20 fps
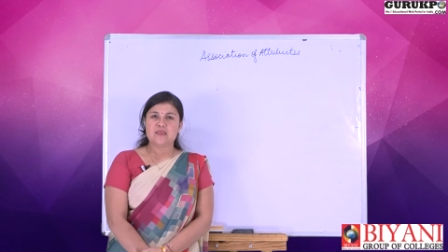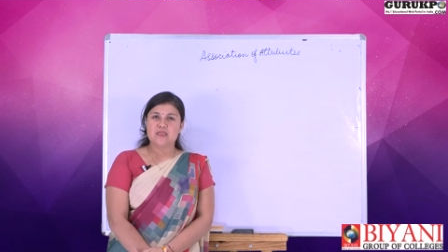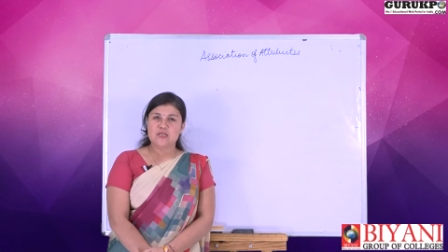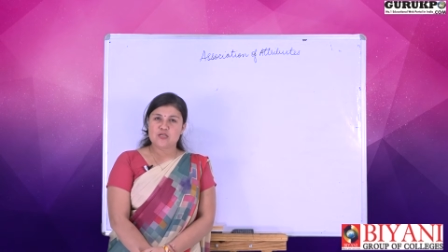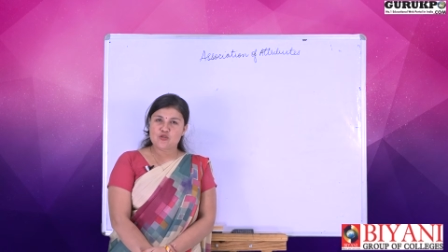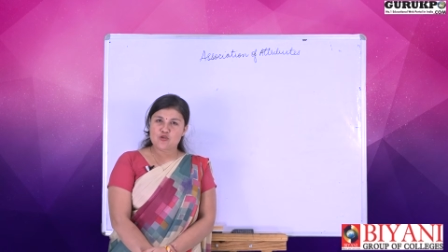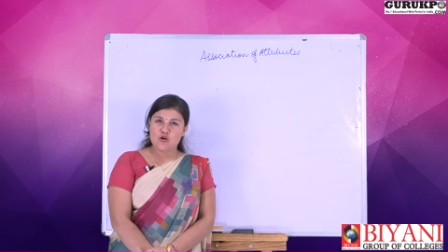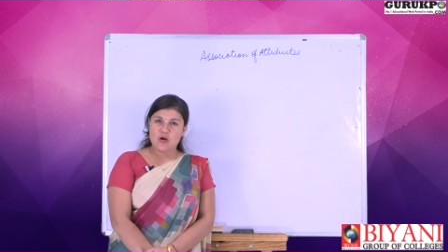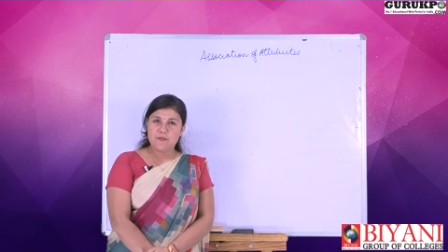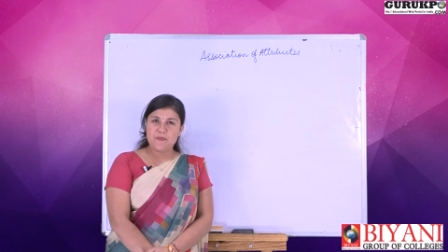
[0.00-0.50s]
The
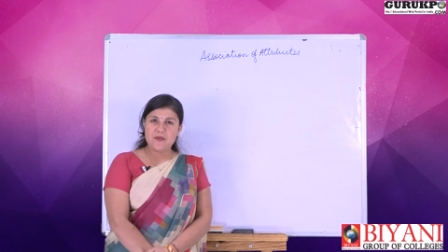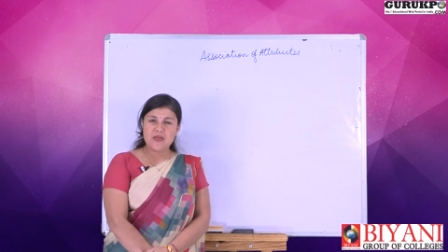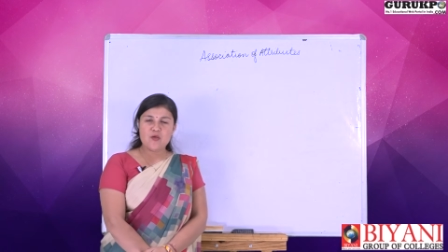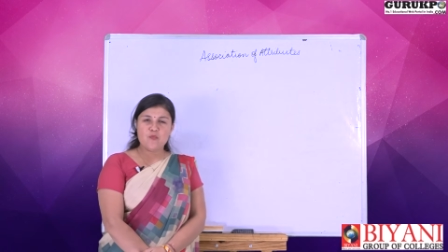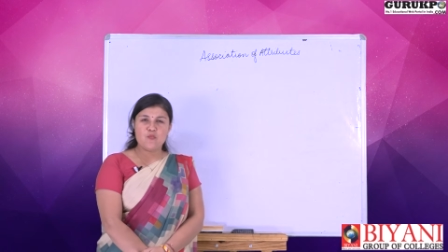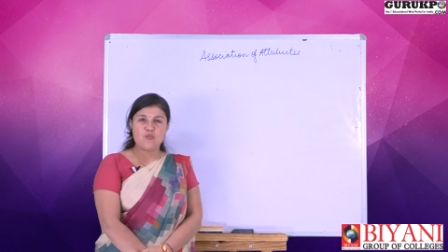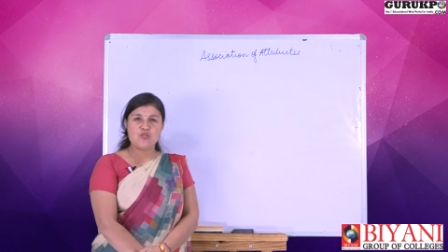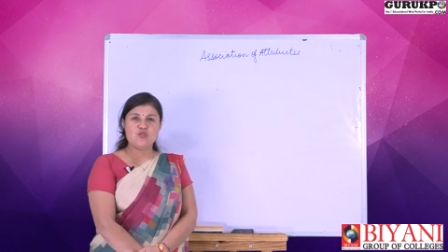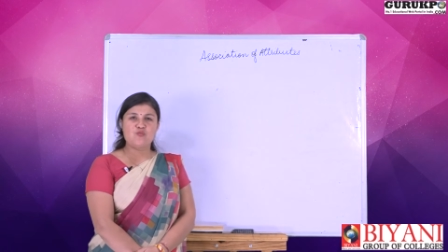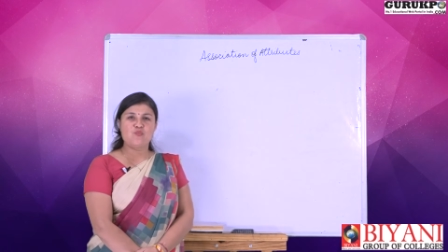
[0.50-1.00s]
topic
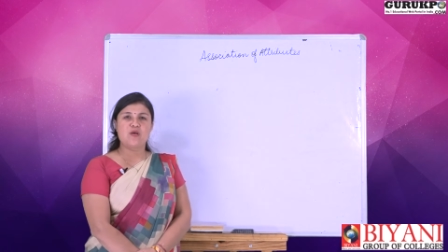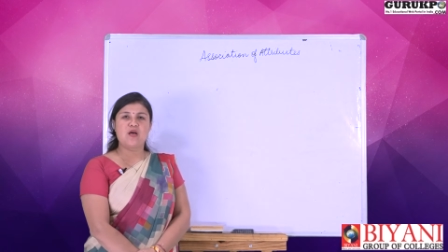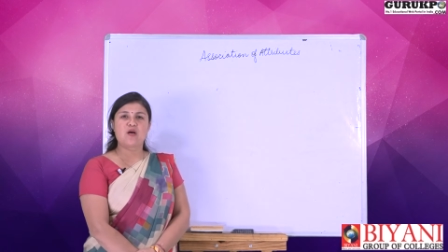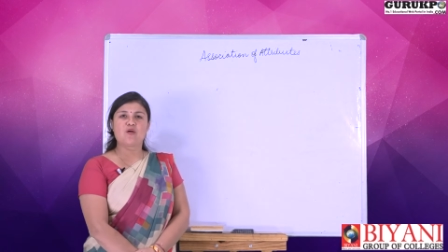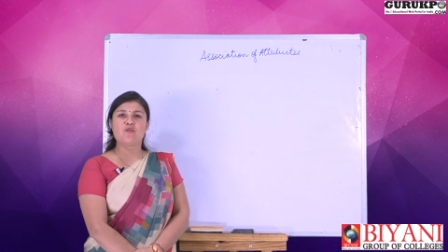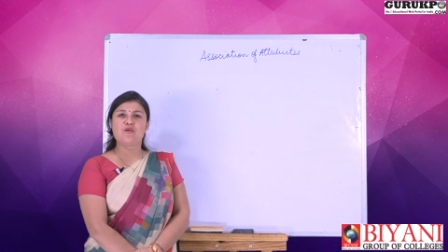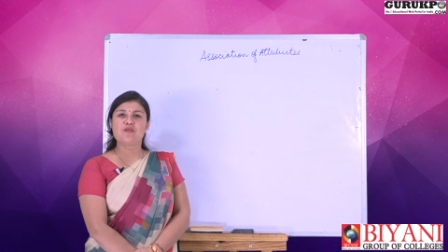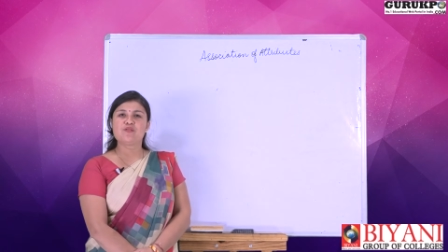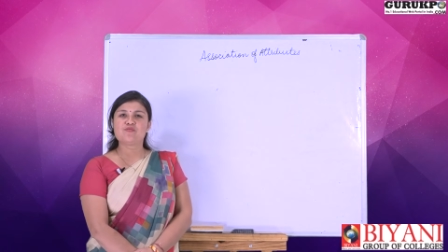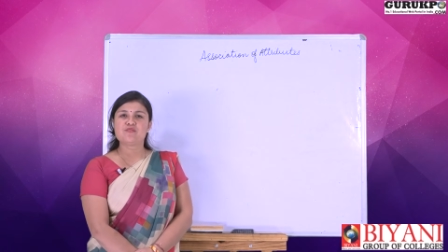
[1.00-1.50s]
which we are
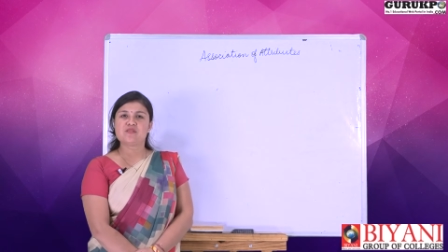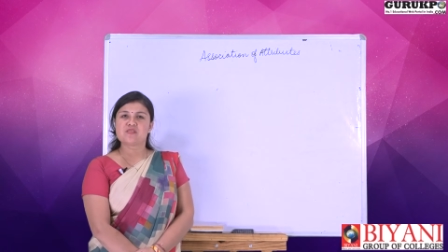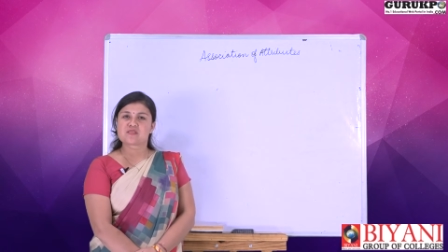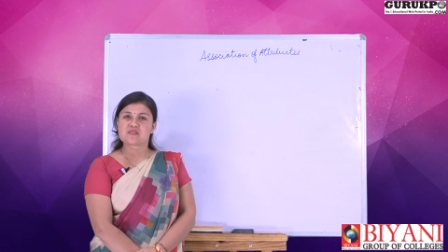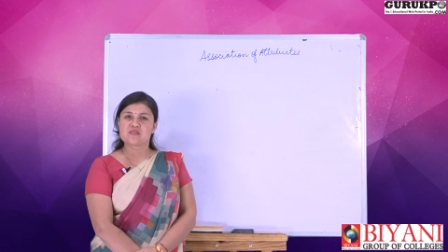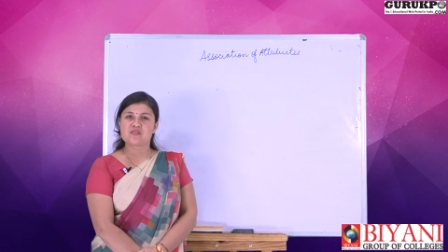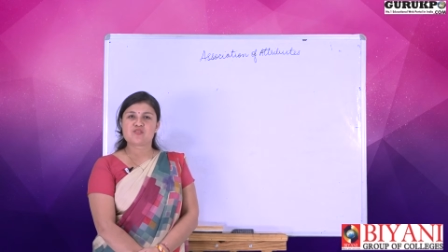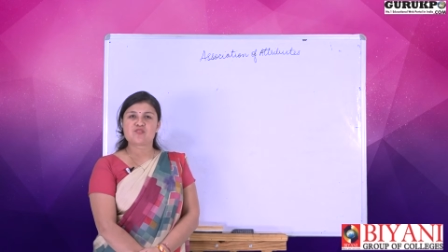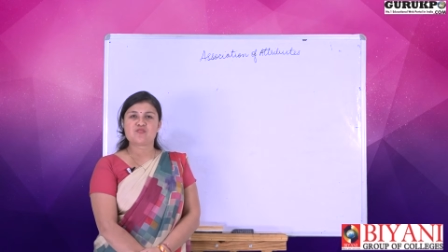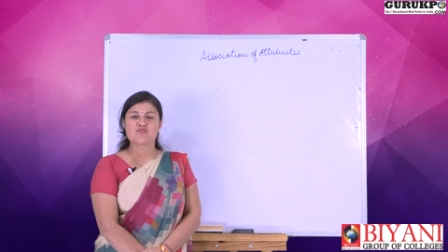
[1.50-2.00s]
going to
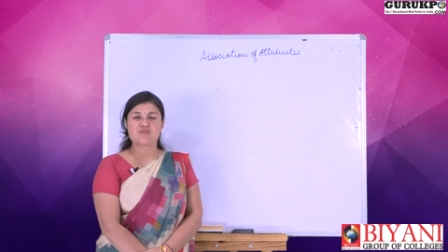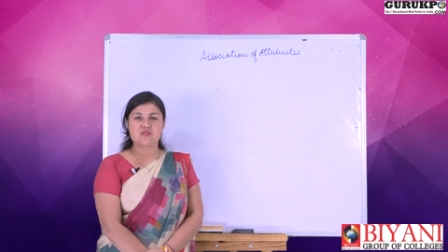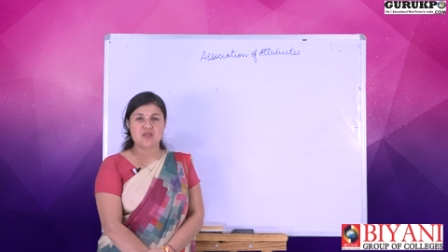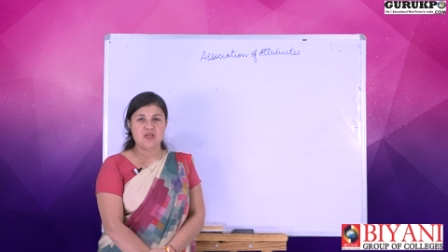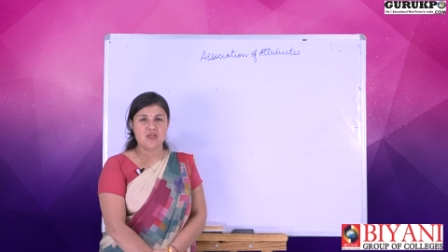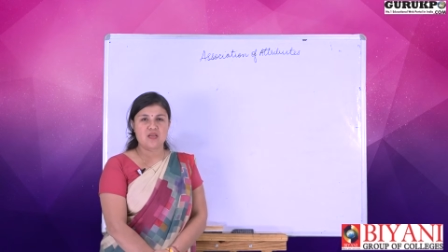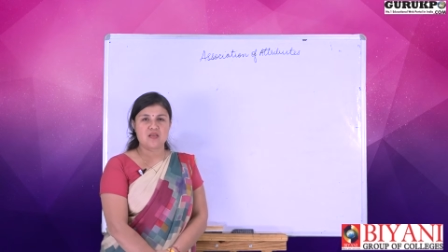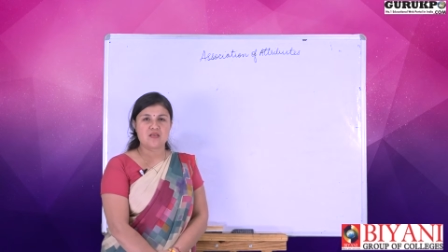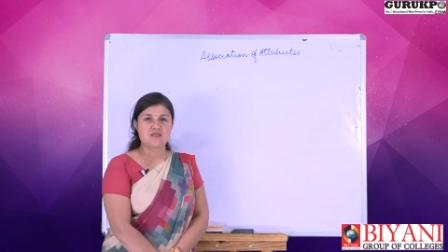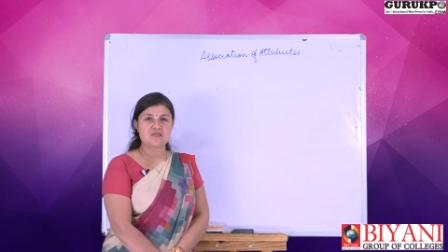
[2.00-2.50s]
discuss today
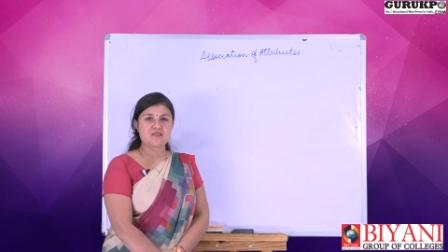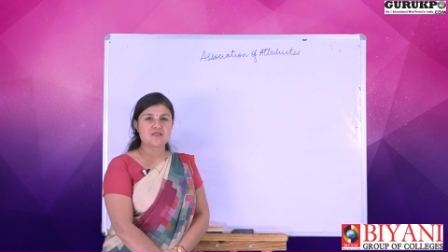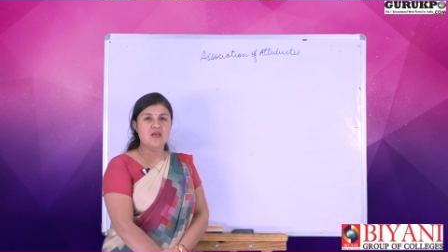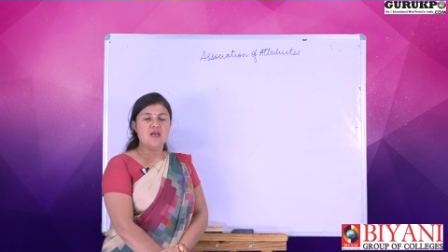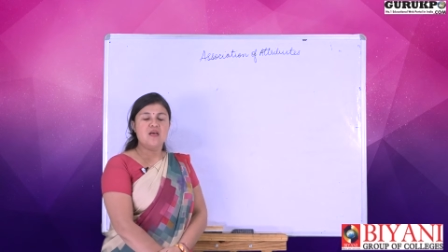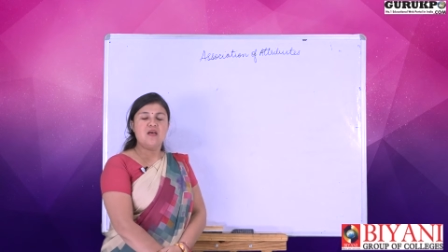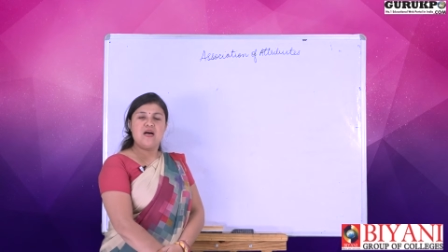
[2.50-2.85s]
is